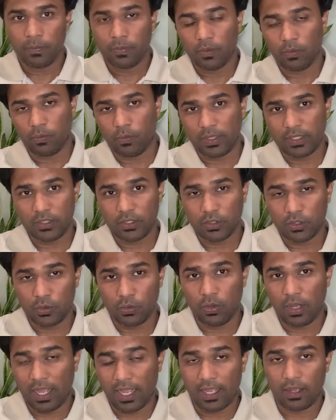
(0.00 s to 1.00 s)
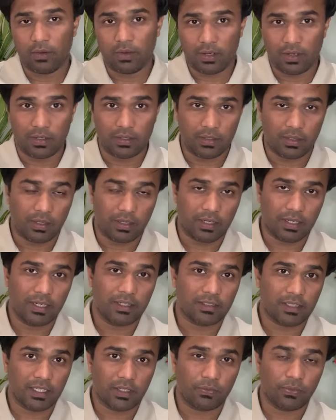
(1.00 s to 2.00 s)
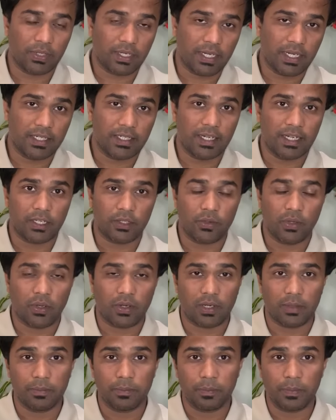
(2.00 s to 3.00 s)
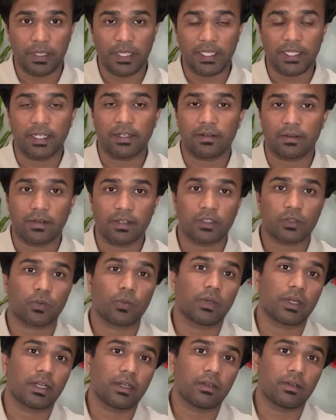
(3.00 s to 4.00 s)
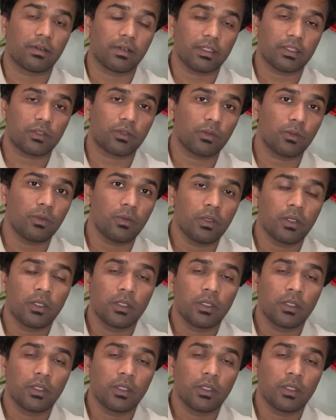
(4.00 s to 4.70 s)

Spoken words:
Once you have a clear certificate that you have completed risk 1 and risk 2,